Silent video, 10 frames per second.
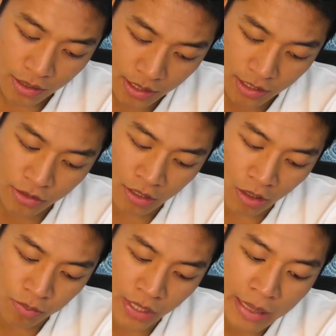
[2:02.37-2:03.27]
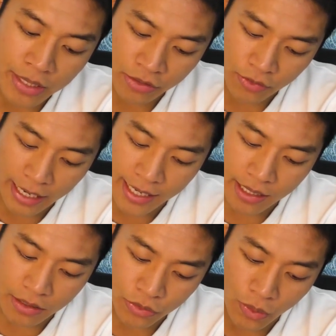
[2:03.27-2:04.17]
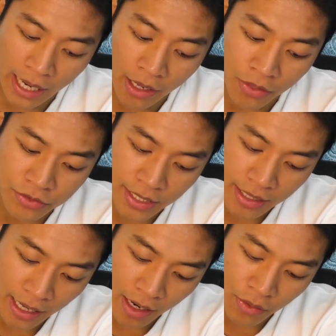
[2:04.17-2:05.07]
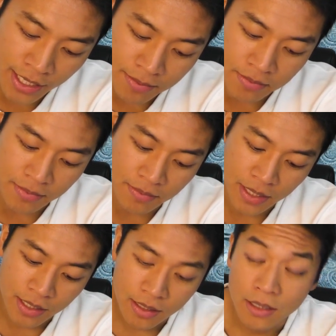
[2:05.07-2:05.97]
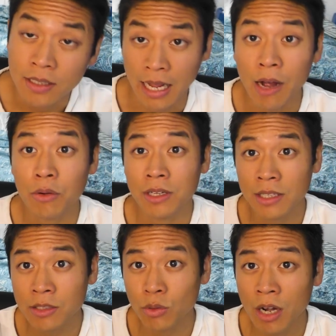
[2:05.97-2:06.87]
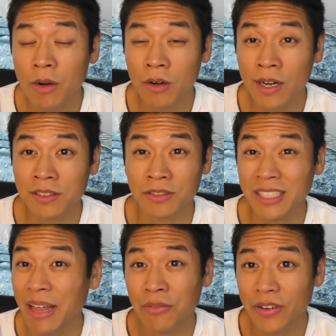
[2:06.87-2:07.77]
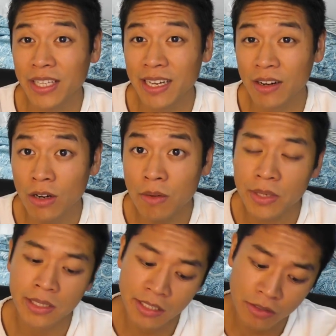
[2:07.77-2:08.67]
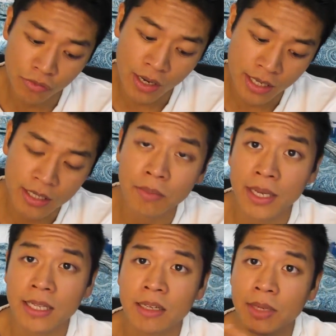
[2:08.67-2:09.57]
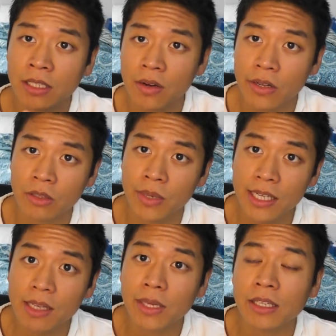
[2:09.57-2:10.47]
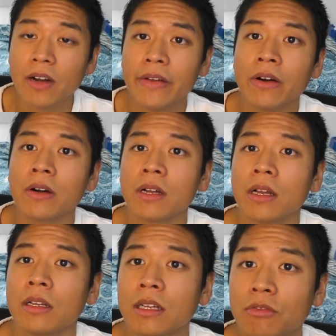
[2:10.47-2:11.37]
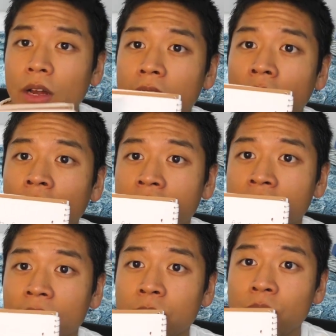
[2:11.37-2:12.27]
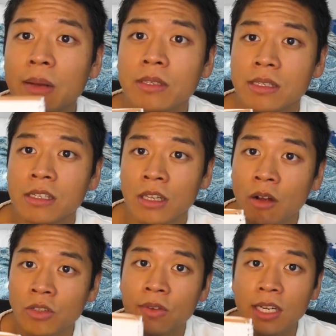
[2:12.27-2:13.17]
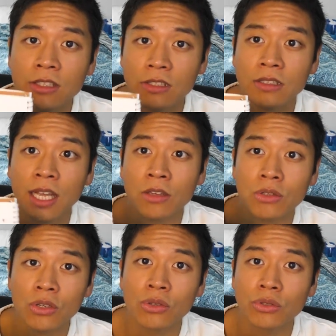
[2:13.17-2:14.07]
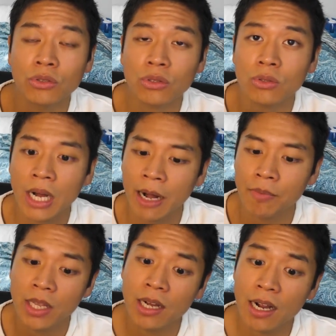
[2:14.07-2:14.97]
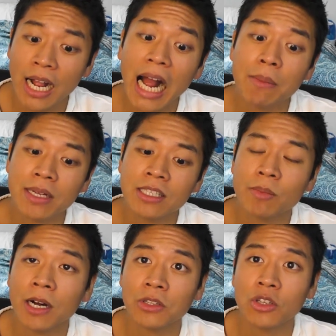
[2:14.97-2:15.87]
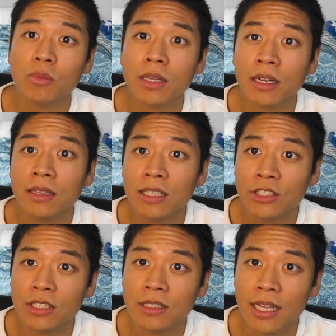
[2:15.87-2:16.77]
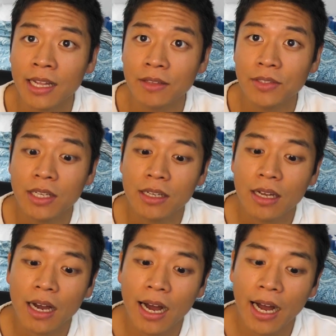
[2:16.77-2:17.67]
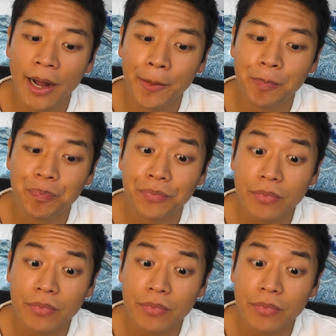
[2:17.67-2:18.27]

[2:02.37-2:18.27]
this is called premise writing, so I understand how this will come across as not funny at all, but this is really the beginning material. The beginning material is really all these kind of premises and observations that you use to comment about the human condition. And